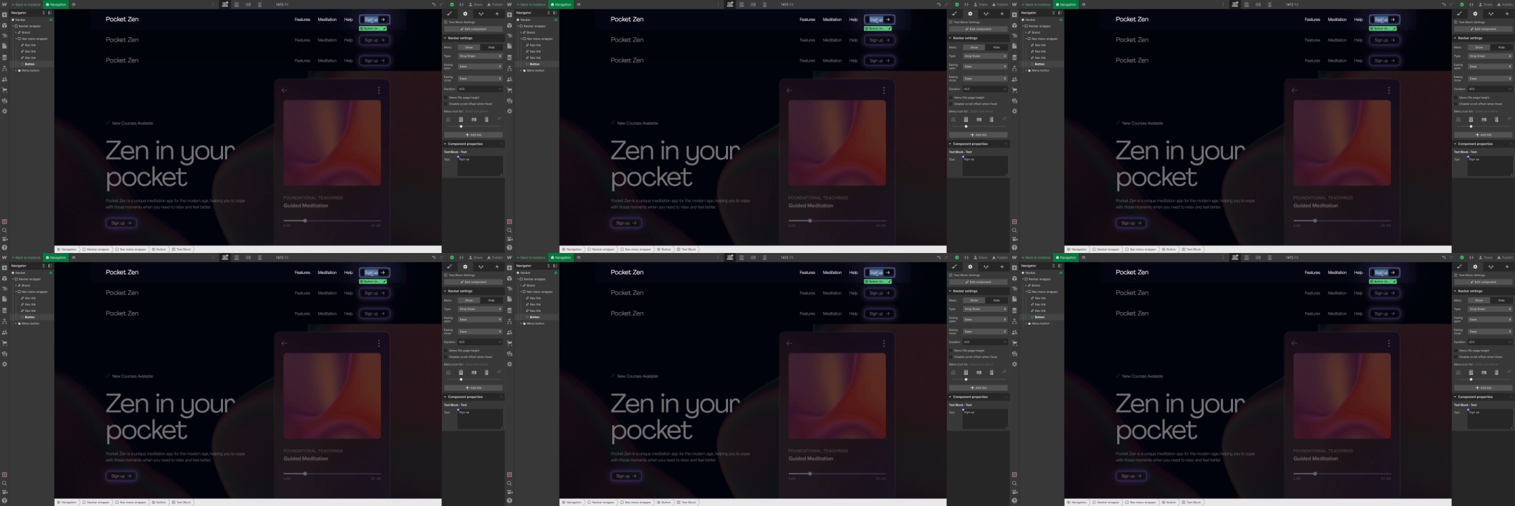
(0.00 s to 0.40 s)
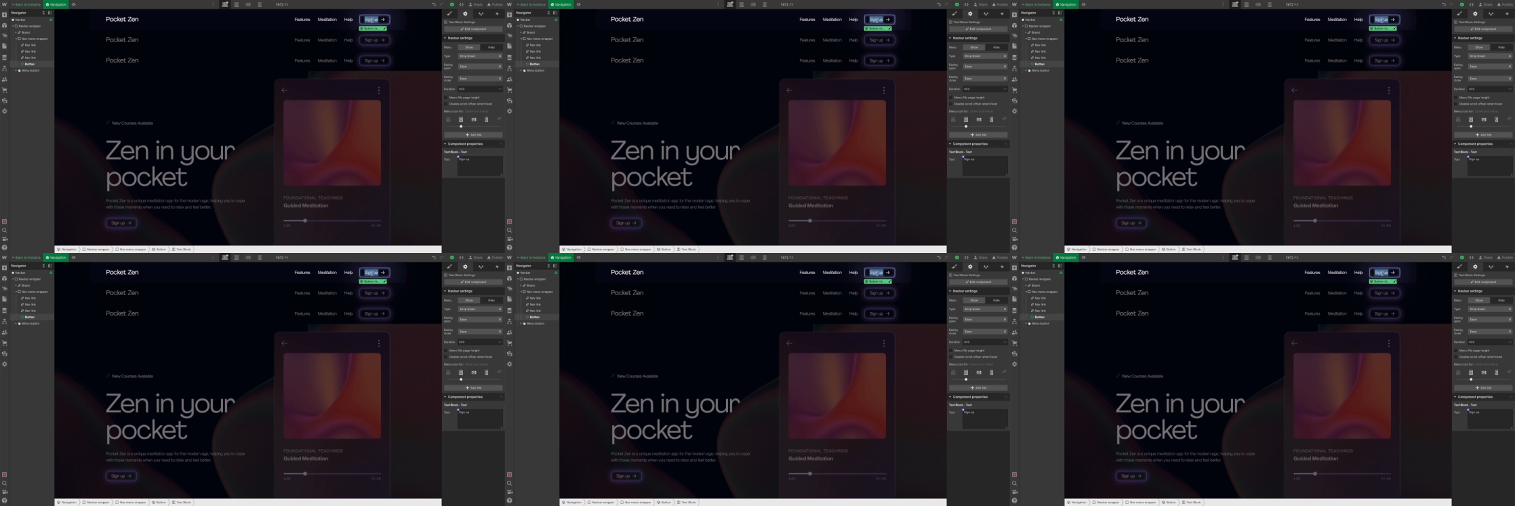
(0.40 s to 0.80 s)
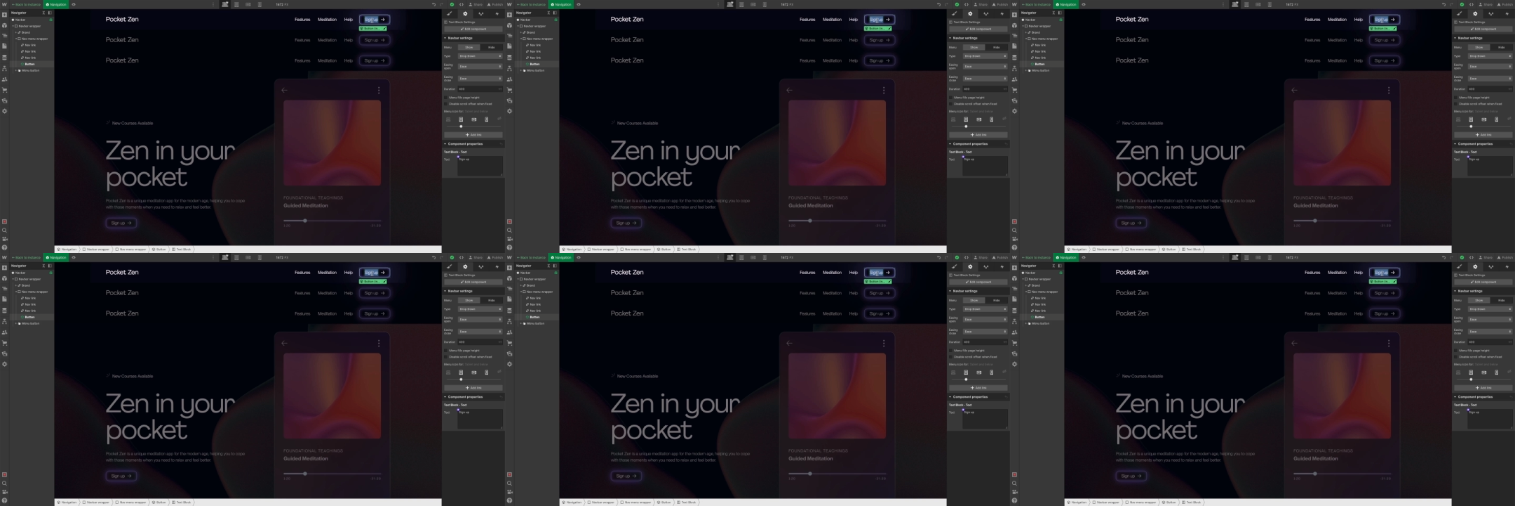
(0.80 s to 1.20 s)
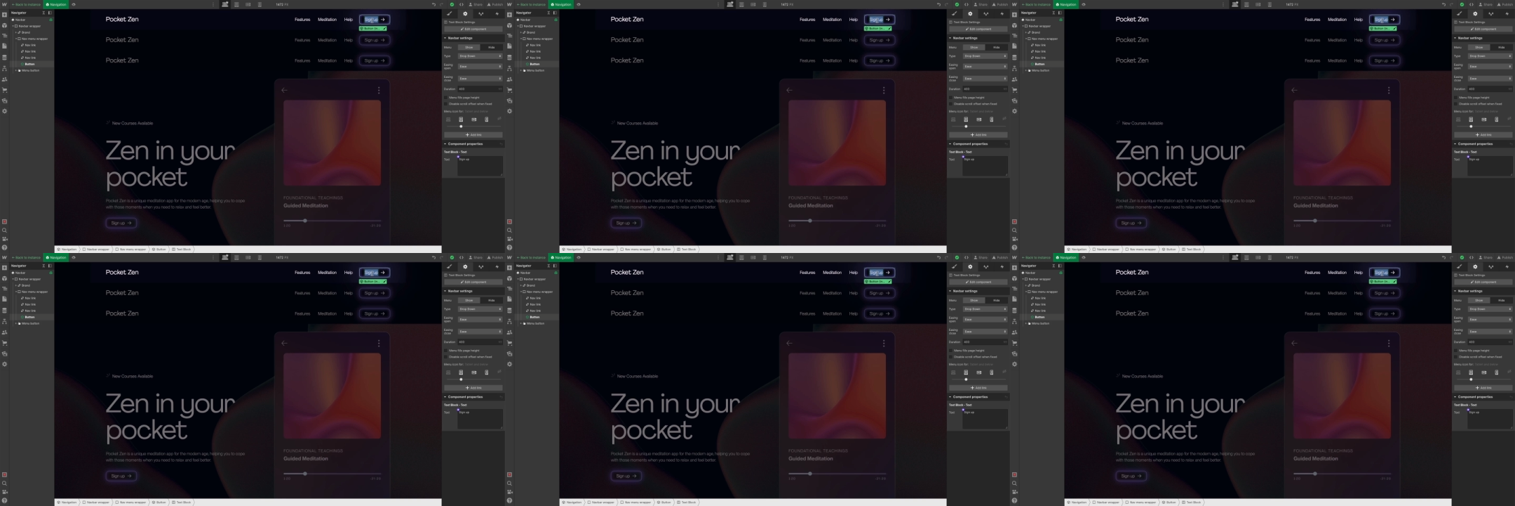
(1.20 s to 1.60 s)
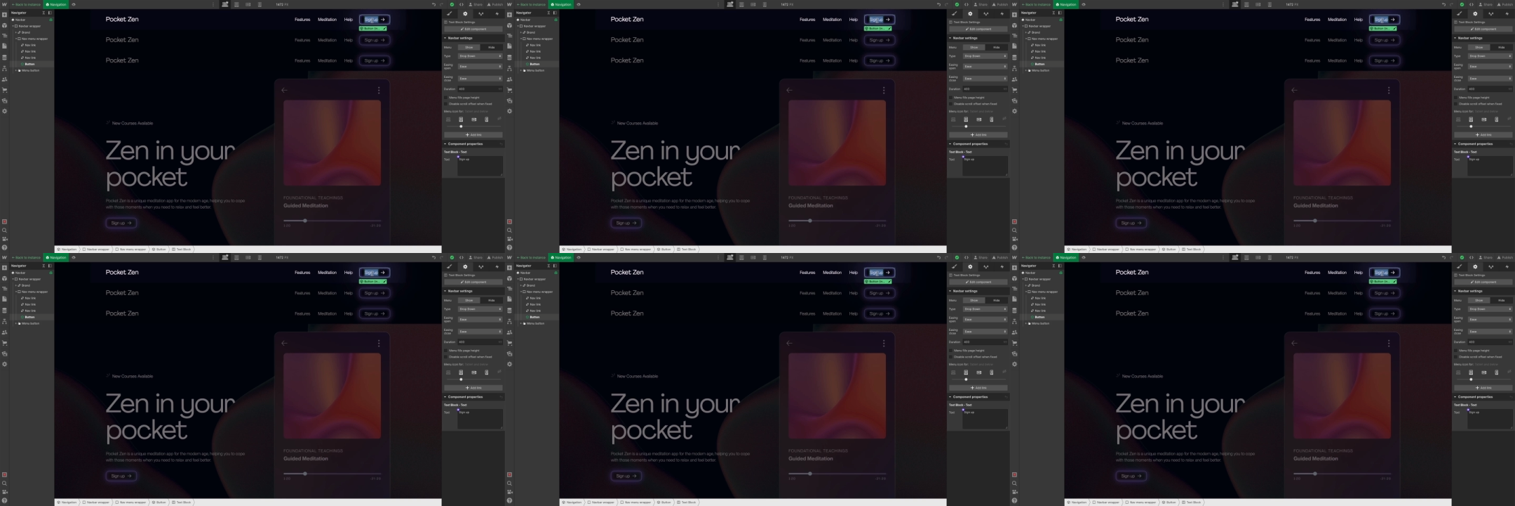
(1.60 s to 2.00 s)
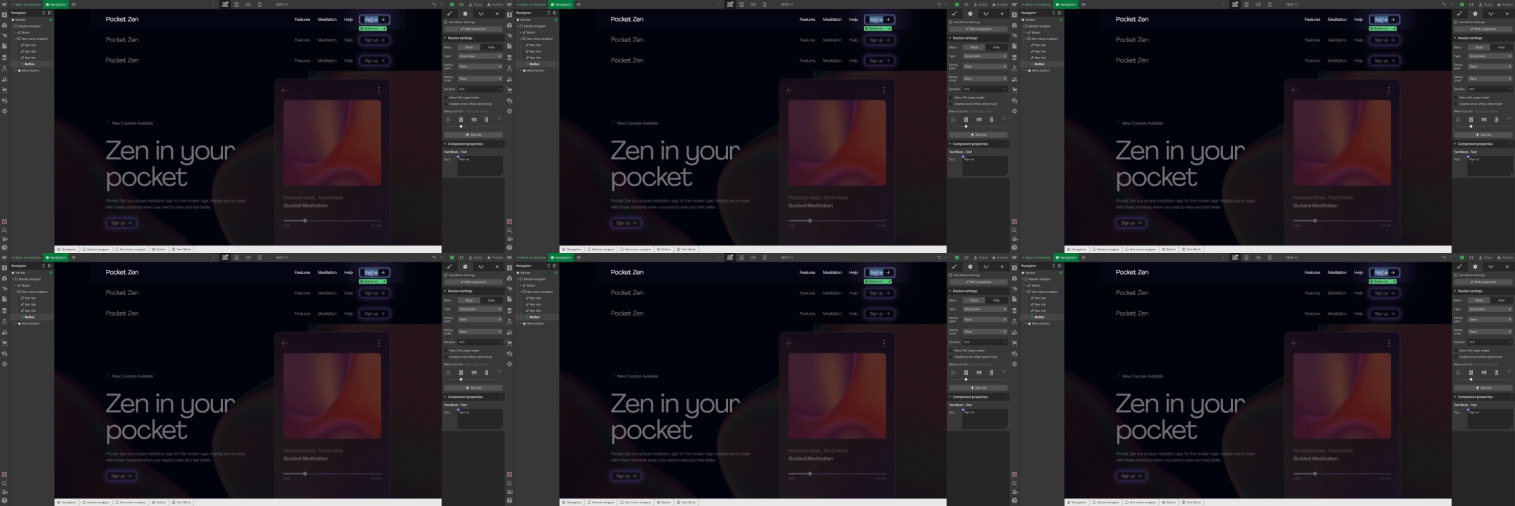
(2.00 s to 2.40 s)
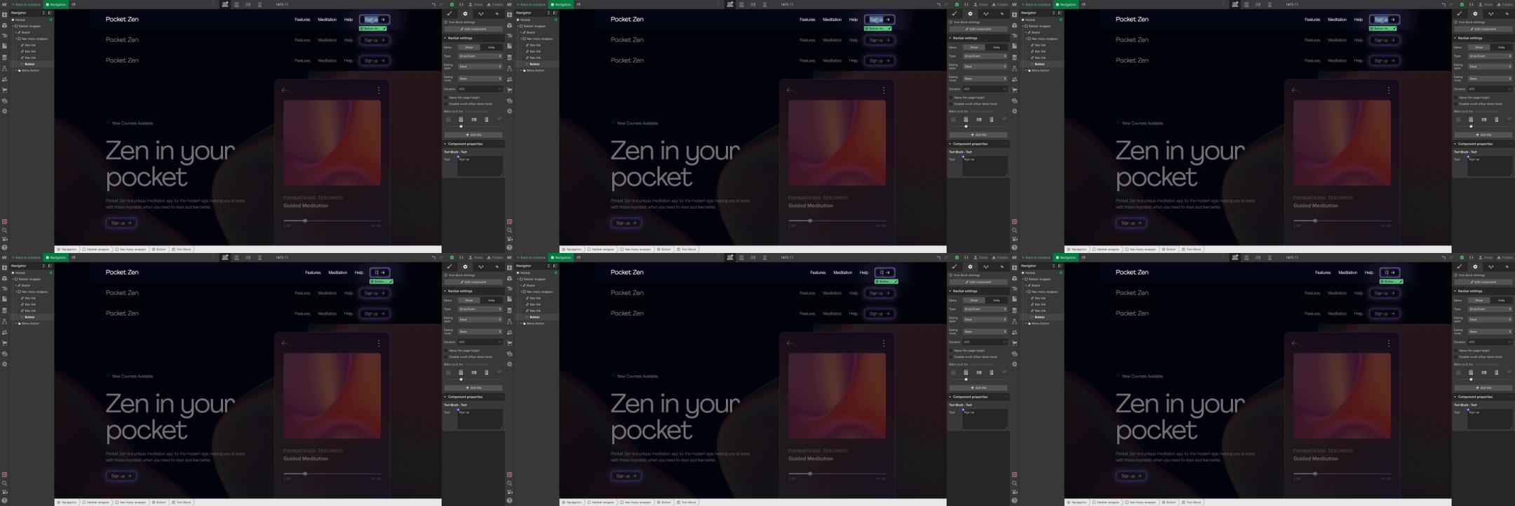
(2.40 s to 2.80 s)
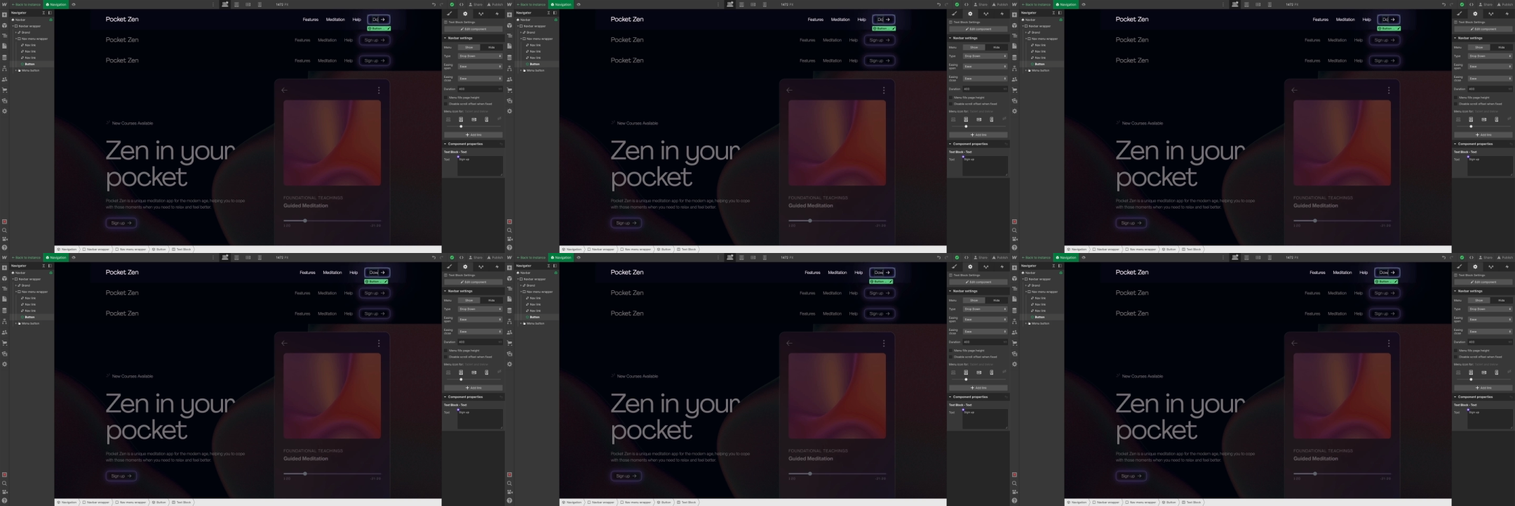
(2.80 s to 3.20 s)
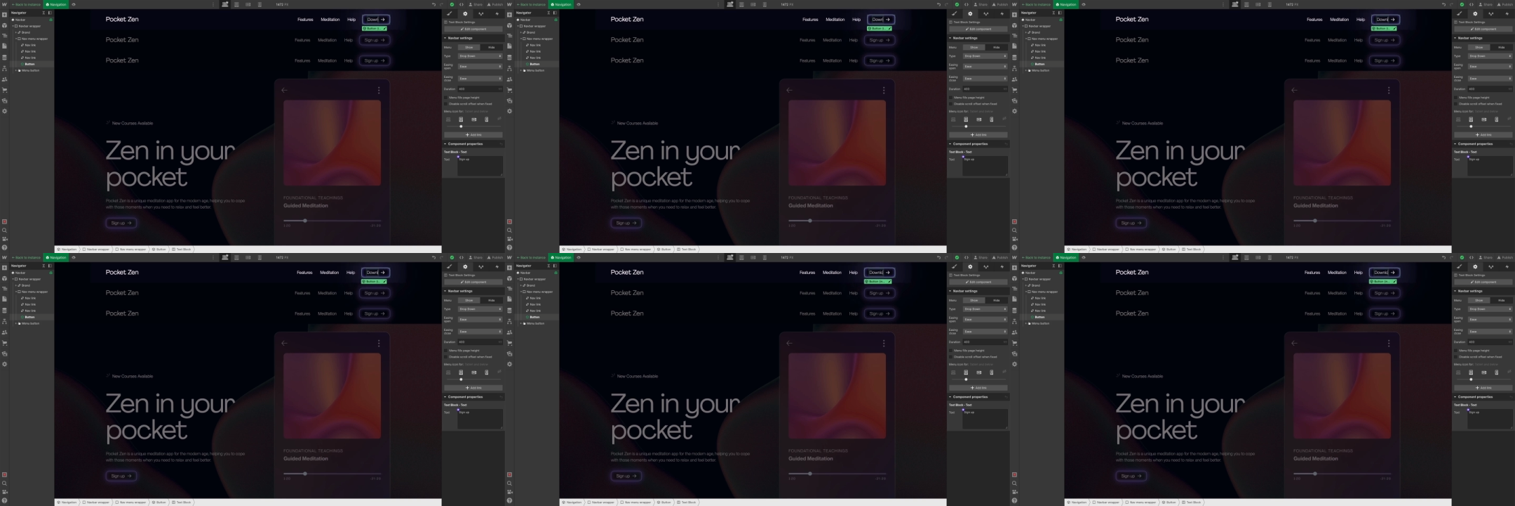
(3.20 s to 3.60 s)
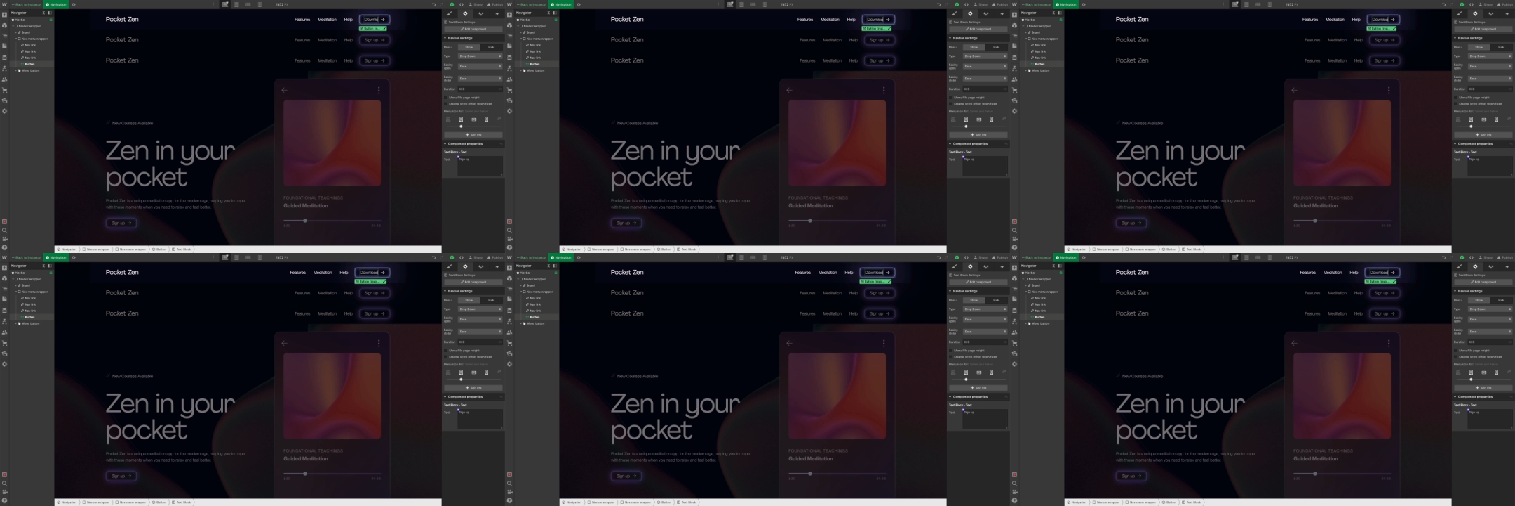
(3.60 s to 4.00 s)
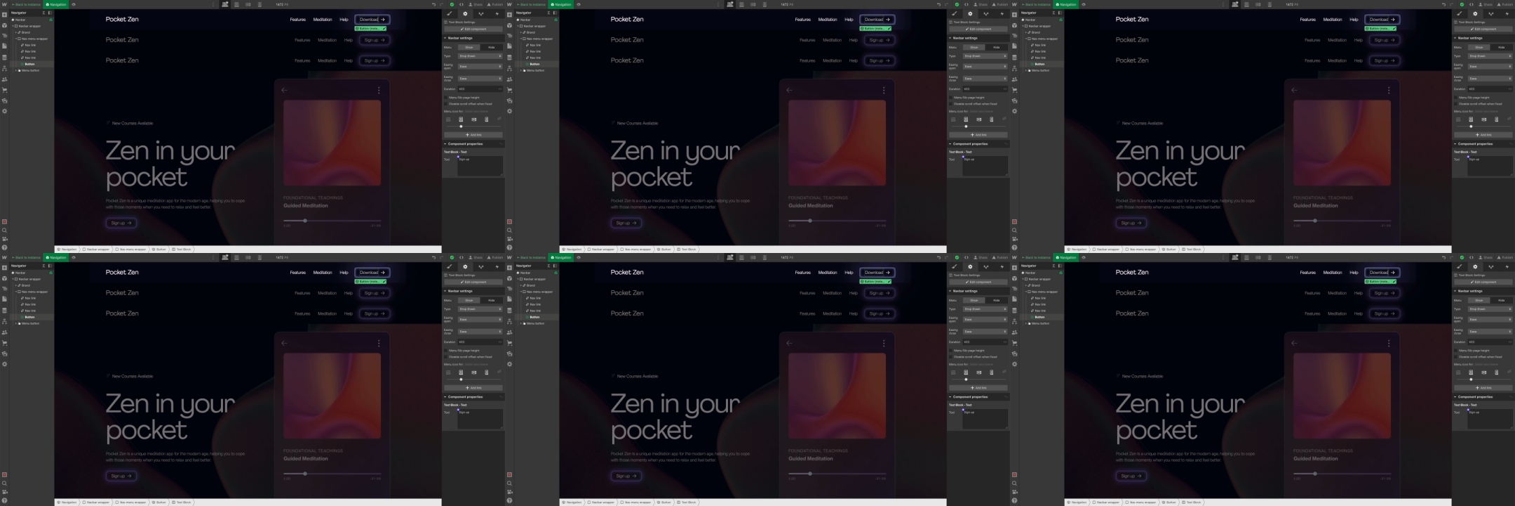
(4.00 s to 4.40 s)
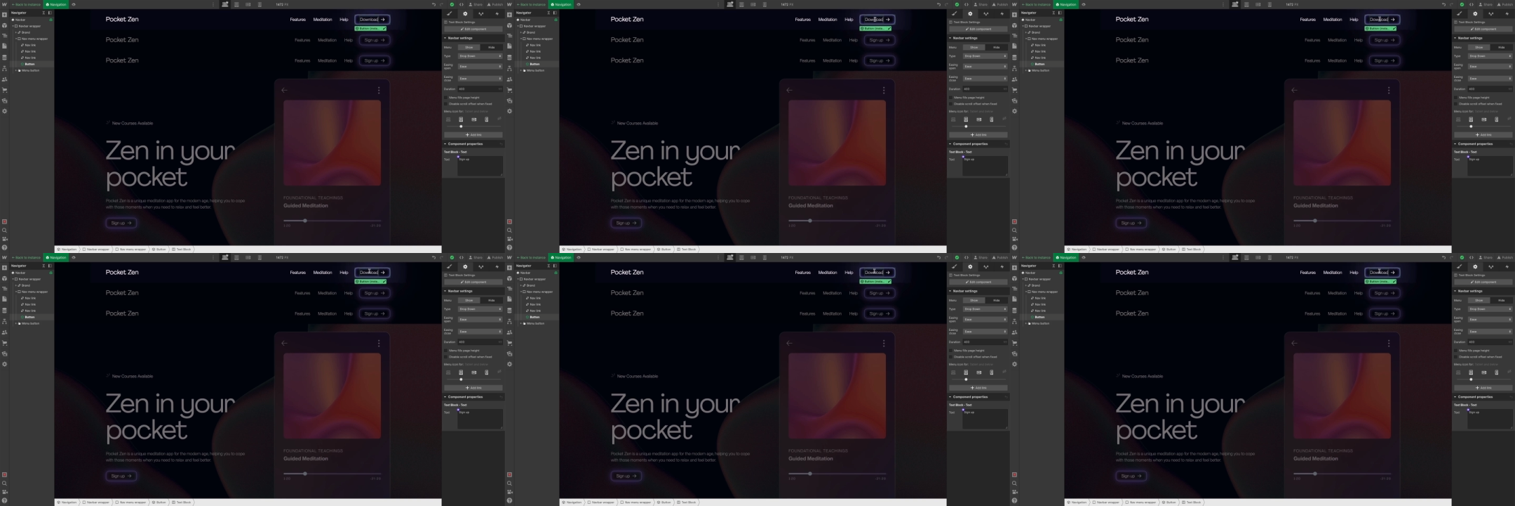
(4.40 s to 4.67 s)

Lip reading: [unreadable: no face in view]